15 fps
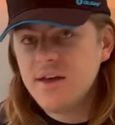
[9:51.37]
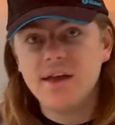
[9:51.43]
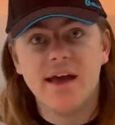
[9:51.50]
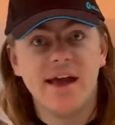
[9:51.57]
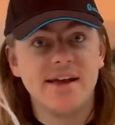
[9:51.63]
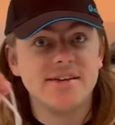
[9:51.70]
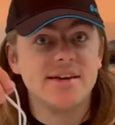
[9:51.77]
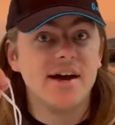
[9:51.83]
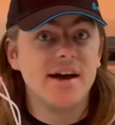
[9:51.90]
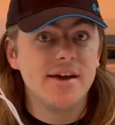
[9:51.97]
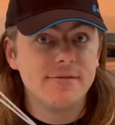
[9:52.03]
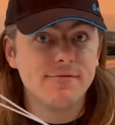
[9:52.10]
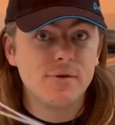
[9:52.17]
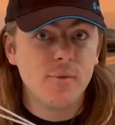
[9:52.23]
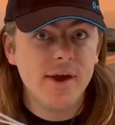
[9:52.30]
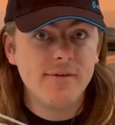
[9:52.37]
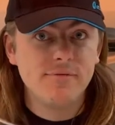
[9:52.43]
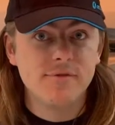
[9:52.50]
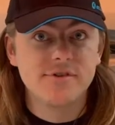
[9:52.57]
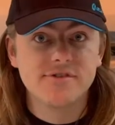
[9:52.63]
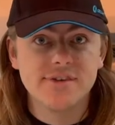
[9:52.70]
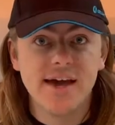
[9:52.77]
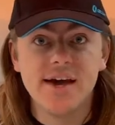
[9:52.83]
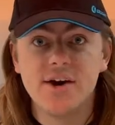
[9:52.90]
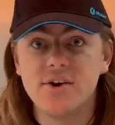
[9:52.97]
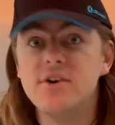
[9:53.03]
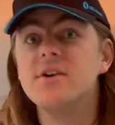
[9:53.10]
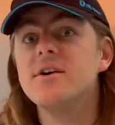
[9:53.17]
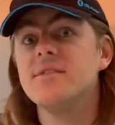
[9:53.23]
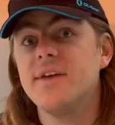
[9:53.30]
And if you wait for a sale,
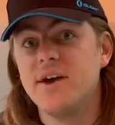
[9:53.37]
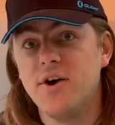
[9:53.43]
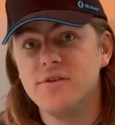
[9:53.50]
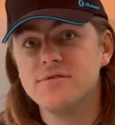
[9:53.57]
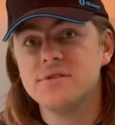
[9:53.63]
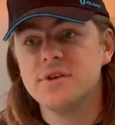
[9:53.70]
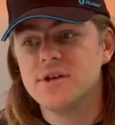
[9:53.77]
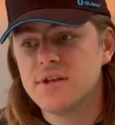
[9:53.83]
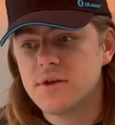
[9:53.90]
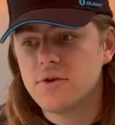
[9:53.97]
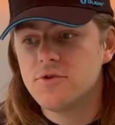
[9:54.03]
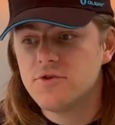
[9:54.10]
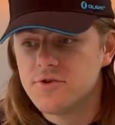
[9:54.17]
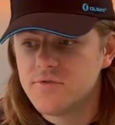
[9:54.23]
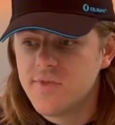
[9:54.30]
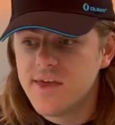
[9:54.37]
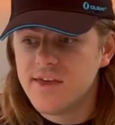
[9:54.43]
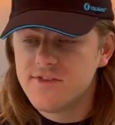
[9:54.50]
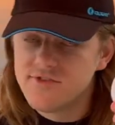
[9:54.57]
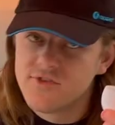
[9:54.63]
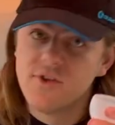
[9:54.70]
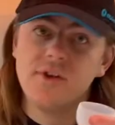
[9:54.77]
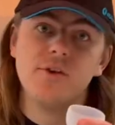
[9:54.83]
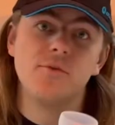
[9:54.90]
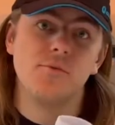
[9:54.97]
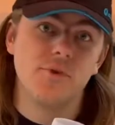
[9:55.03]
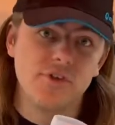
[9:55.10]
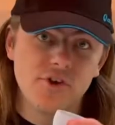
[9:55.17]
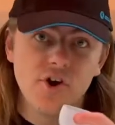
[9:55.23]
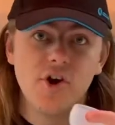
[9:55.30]
they often include this
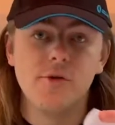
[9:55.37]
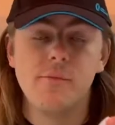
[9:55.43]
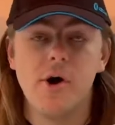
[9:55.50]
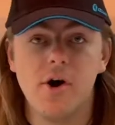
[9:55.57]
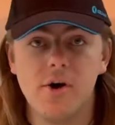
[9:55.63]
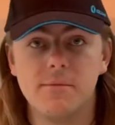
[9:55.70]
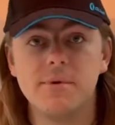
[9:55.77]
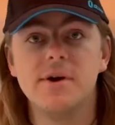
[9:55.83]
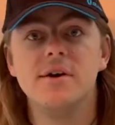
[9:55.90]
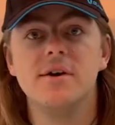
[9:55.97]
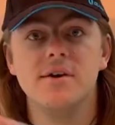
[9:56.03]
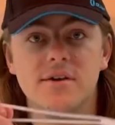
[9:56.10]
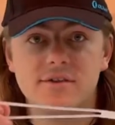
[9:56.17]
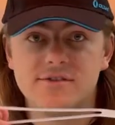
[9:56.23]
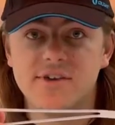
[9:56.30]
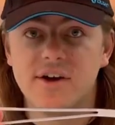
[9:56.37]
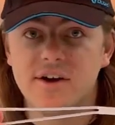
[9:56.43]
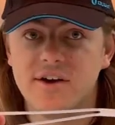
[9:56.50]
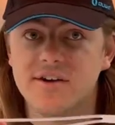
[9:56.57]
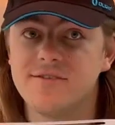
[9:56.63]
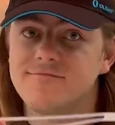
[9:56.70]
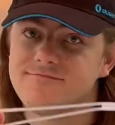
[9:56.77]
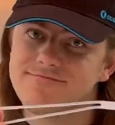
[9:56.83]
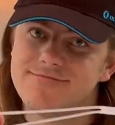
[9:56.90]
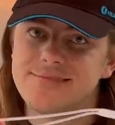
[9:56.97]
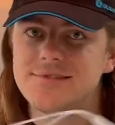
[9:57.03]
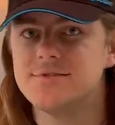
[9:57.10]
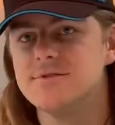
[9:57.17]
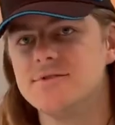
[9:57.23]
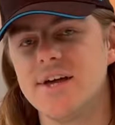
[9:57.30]
with an Obulb. So
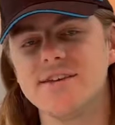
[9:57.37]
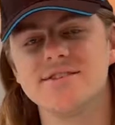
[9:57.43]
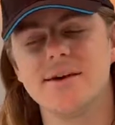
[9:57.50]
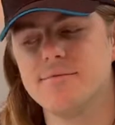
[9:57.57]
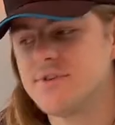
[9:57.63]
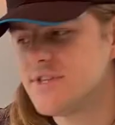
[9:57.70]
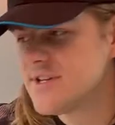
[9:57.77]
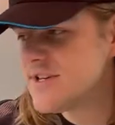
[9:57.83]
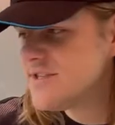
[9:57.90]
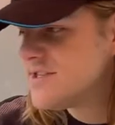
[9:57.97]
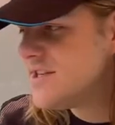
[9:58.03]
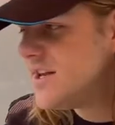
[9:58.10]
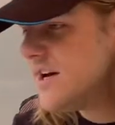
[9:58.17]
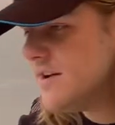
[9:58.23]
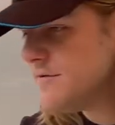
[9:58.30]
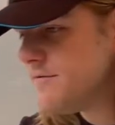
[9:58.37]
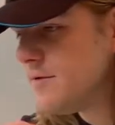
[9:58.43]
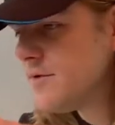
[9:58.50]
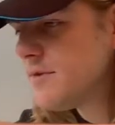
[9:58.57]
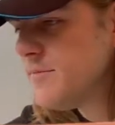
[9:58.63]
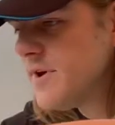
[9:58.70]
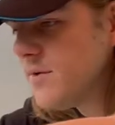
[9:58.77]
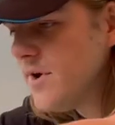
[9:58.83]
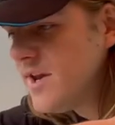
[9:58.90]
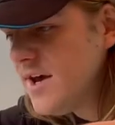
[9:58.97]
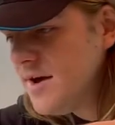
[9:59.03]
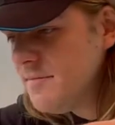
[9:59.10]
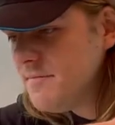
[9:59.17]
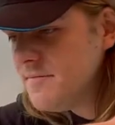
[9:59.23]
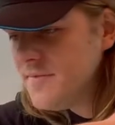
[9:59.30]
that's something to consider if you want to pick one up.